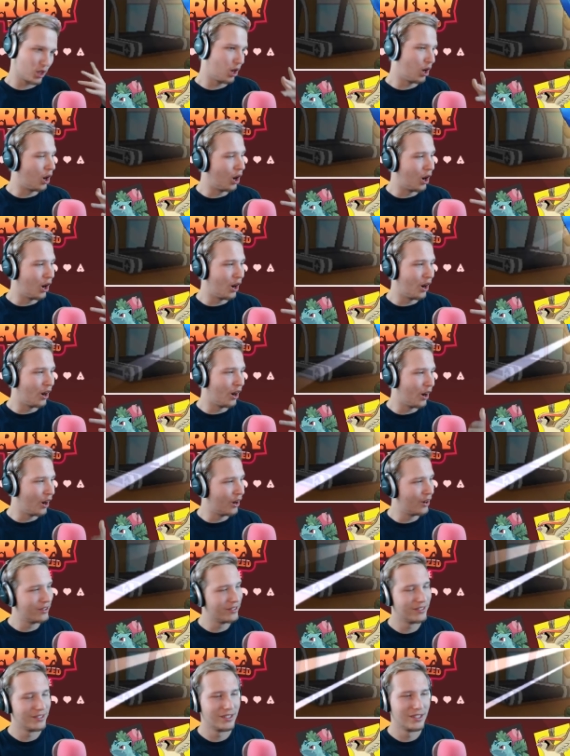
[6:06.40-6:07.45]

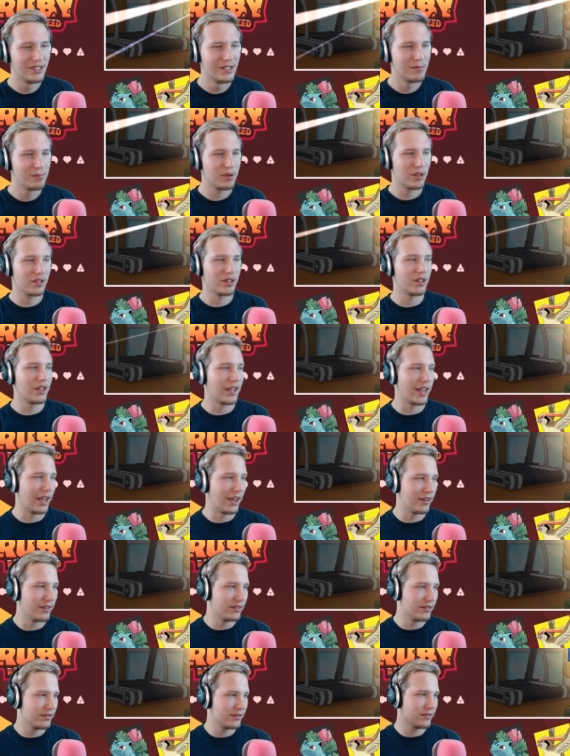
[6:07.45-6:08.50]
Upon the
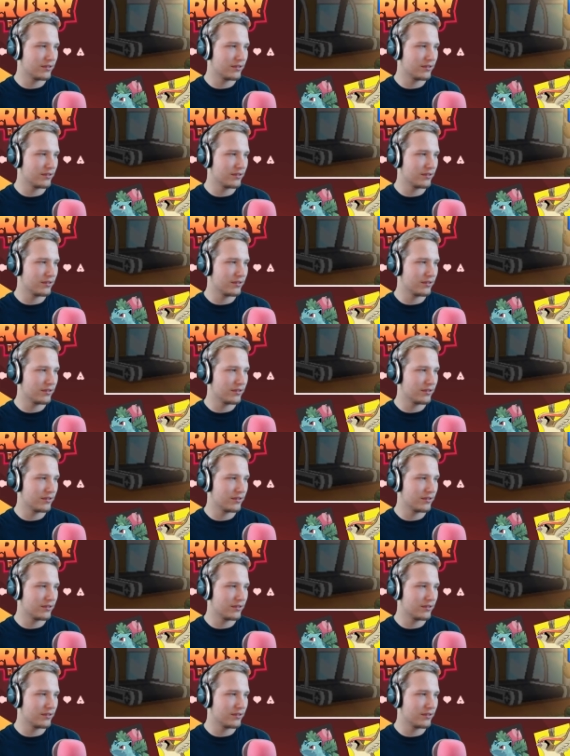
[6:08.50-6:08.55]
layout,